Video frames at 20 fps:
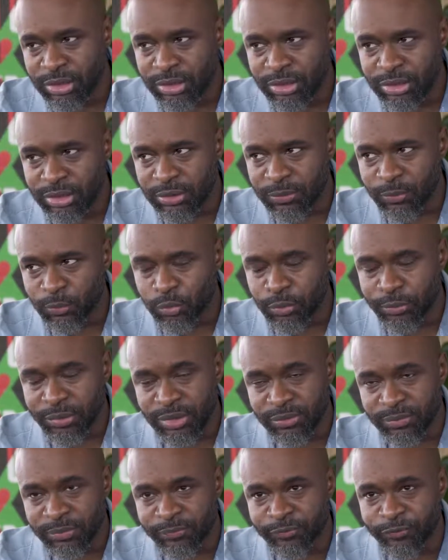
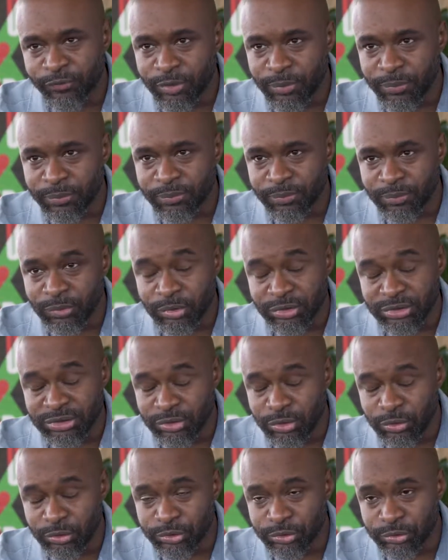women from
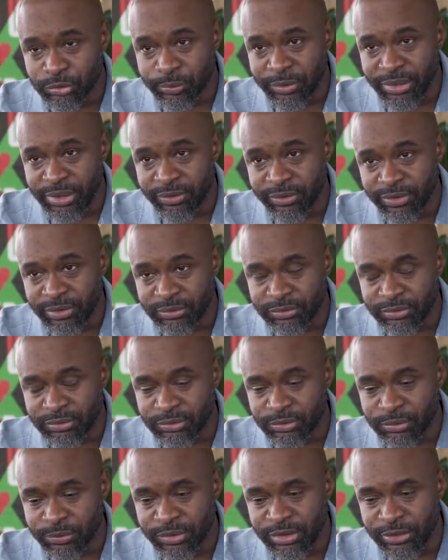multicultural backgrounds
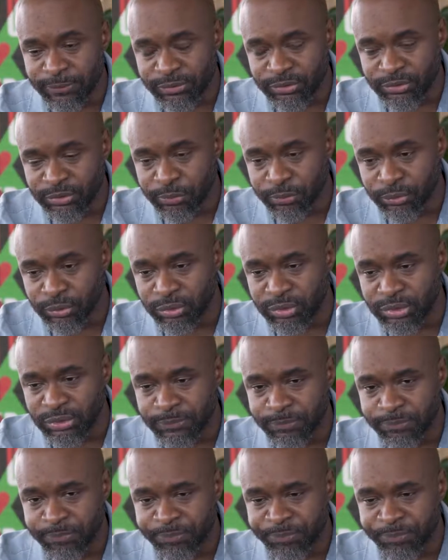to be able to book